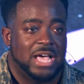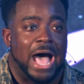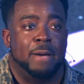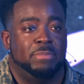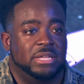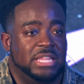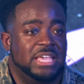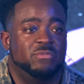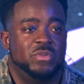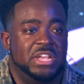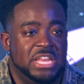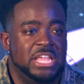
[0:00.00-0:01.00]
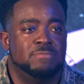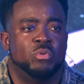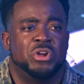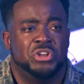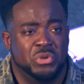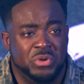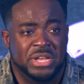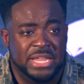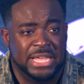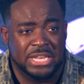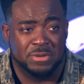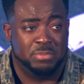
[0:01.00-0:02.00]
I believe we need more
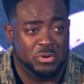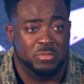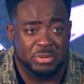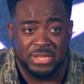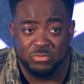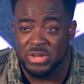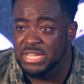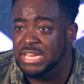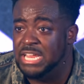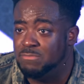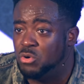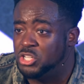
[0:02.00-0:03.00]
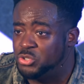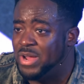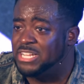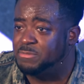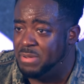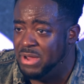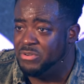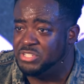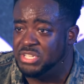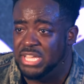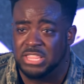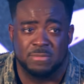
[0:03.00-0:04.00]
nudity in the pulpit. We need more
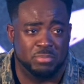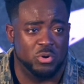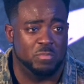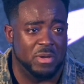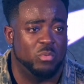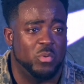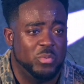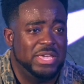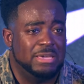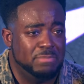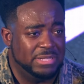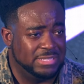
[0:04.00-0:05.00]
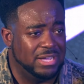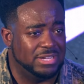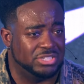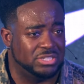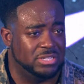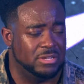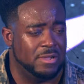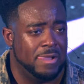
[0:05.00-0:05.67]
transparency in the pulpit where we can be touched.